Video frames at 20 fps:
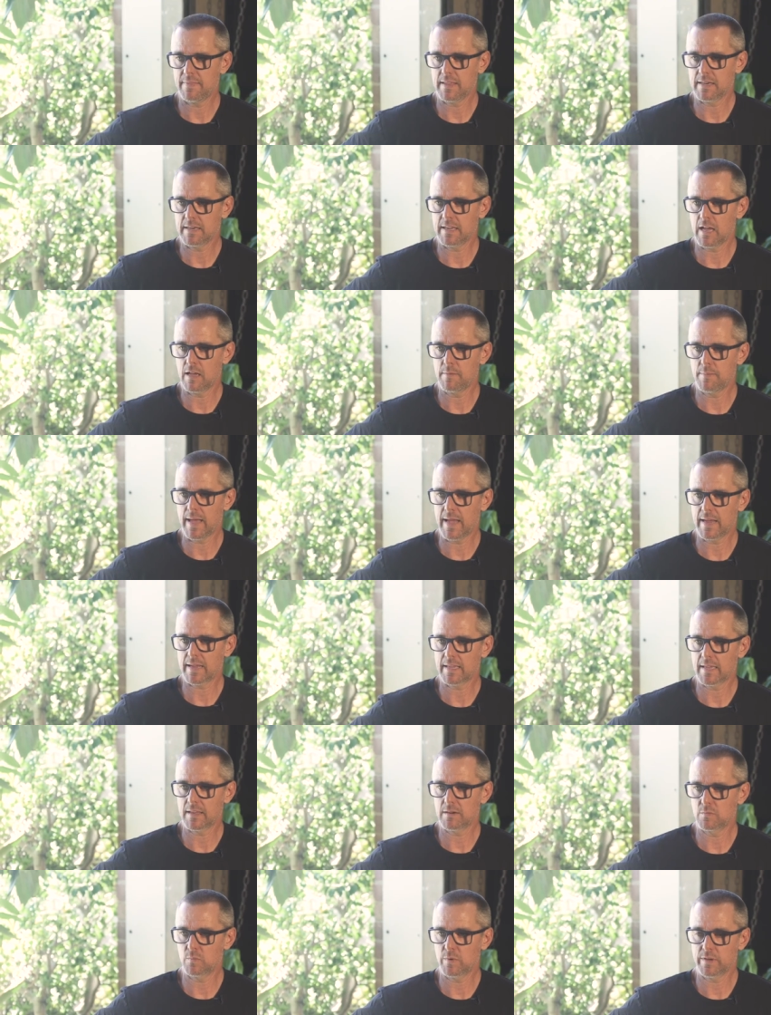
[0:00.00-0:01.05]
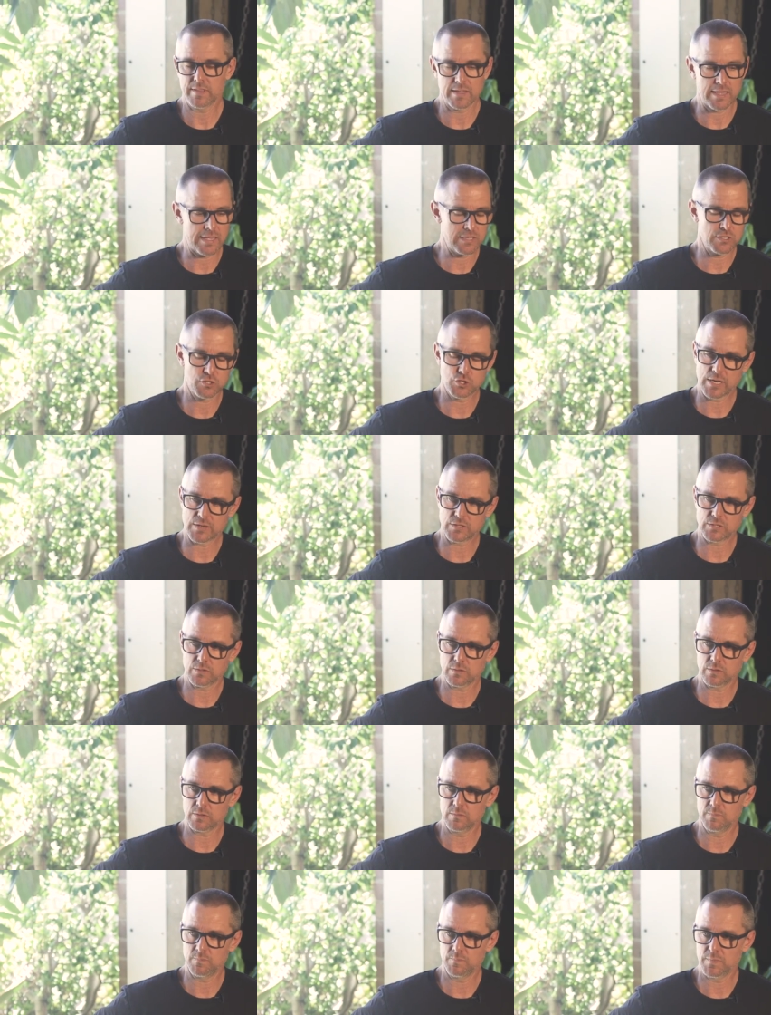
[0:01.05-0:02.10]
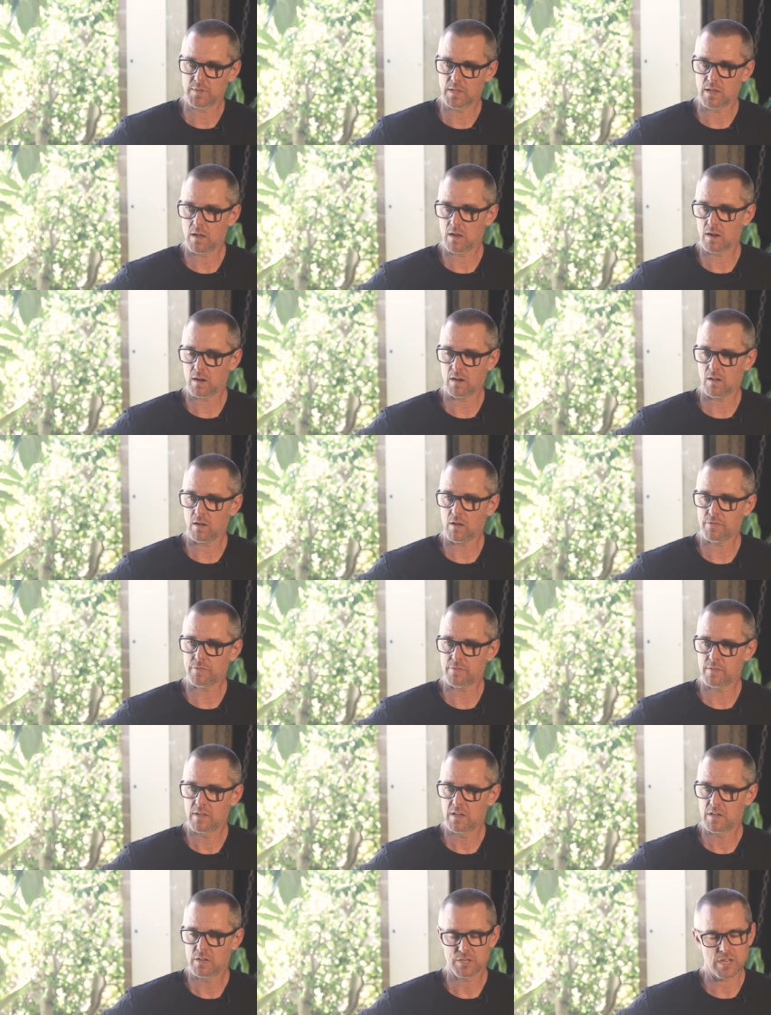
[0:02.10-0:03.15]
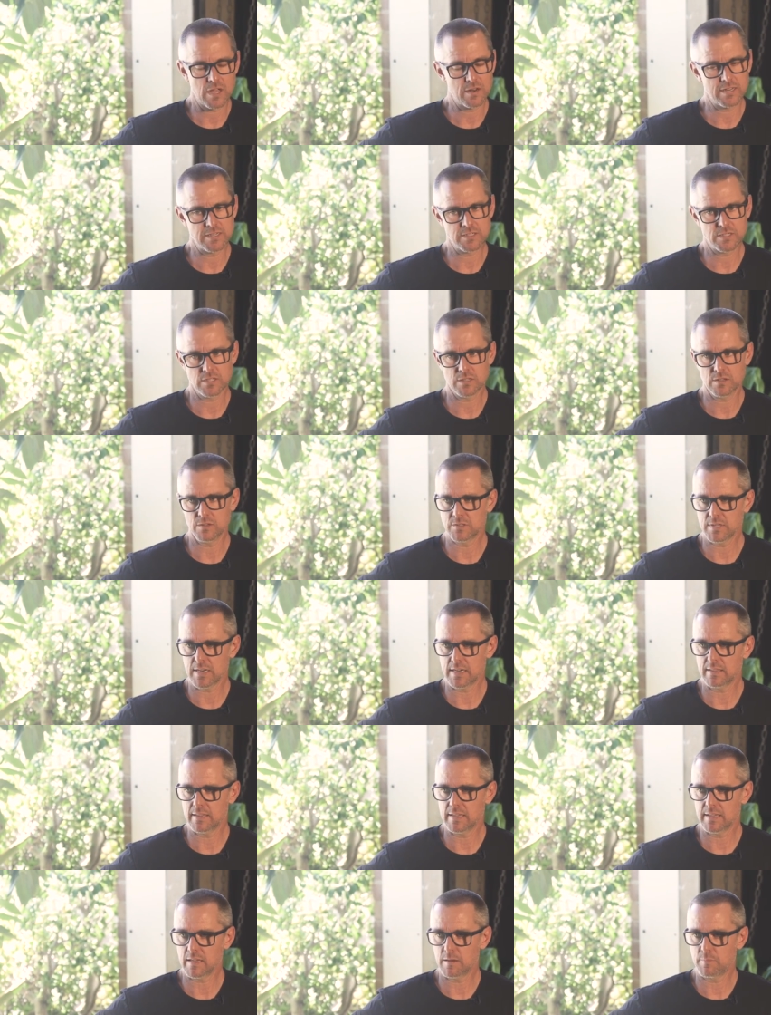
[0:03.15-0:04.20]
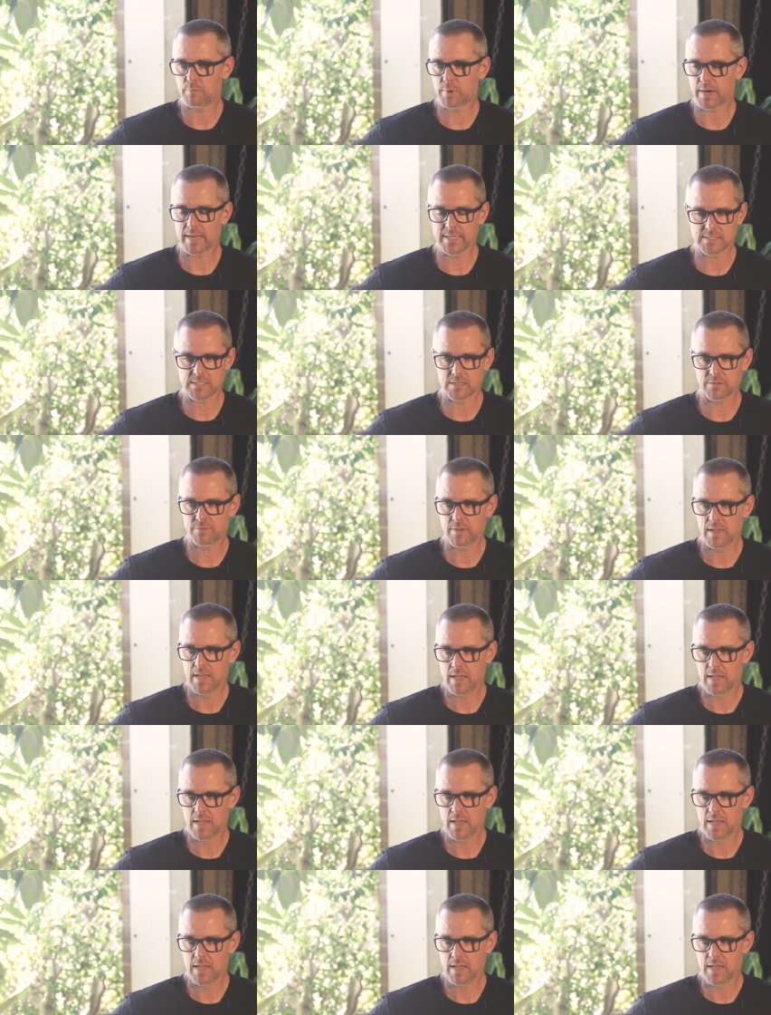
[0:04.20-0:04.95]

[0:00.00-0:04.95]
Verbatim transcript: and then go back and with a gentle cloth, don't need to use anything abrasive,